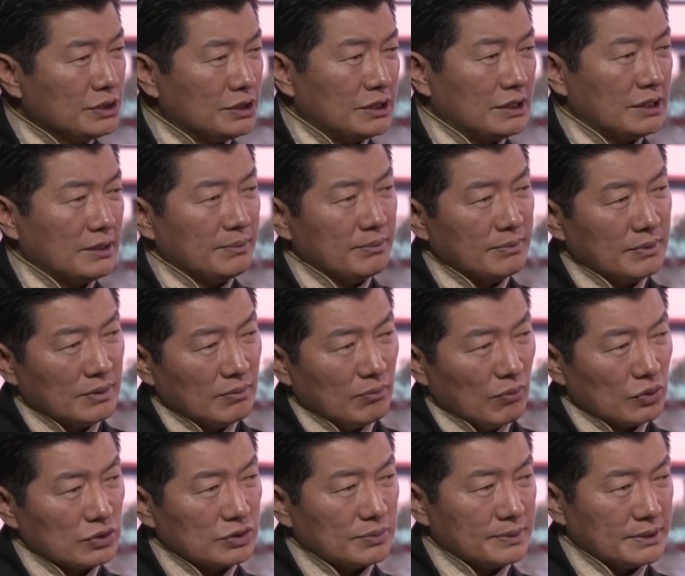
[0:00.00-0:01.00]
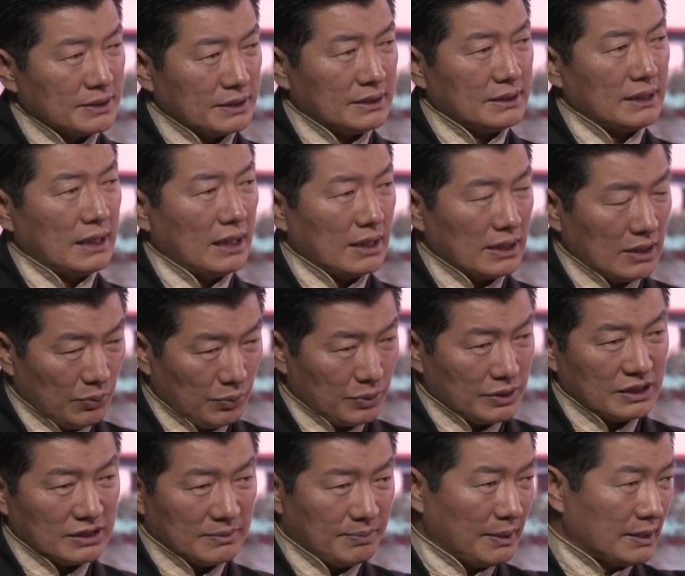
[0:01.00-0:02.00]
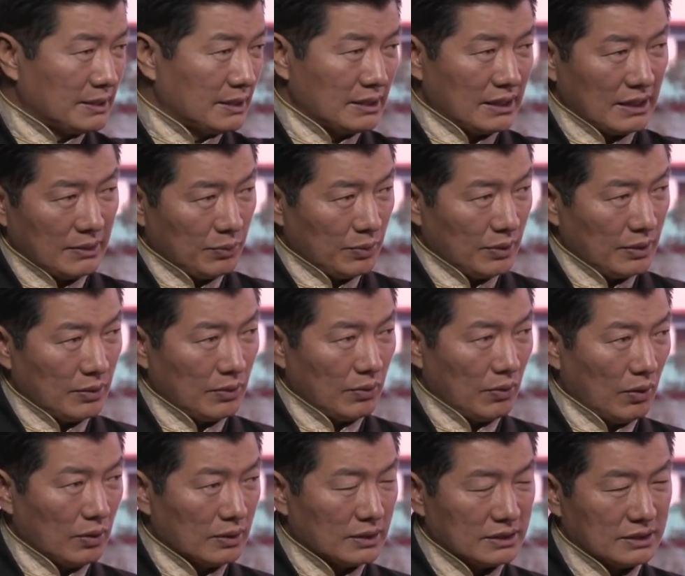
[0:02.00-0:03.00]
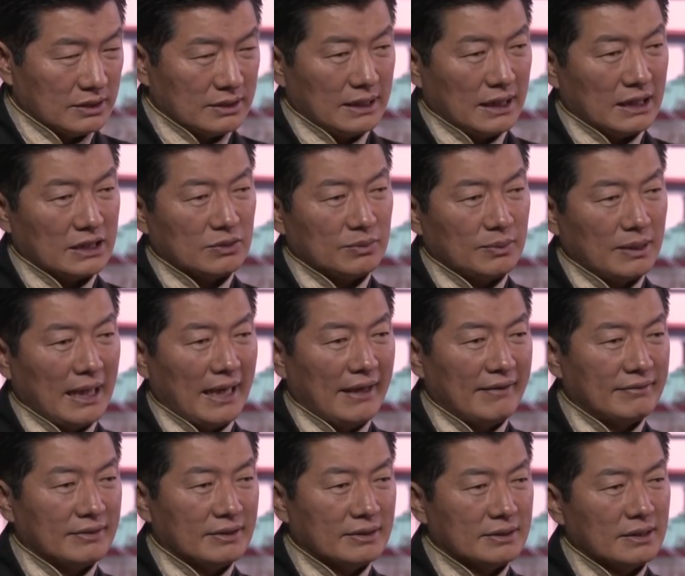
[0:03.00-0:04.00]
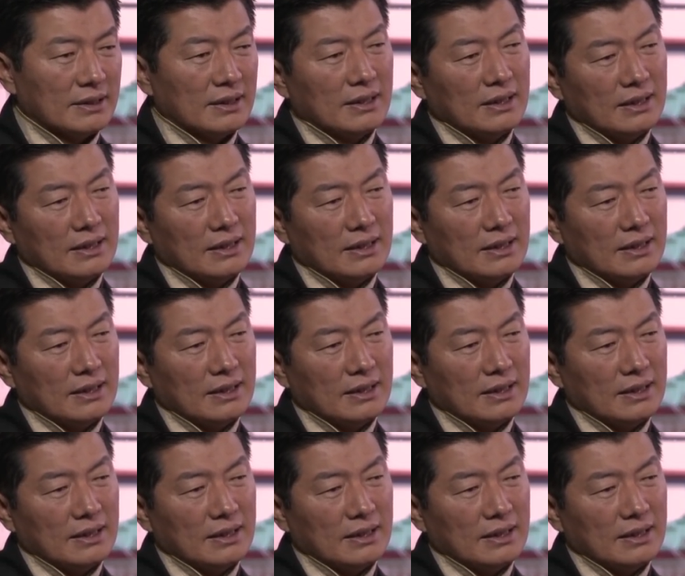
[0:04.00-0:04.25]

gym in most of the shija, now with this budget, all the shijas will have it,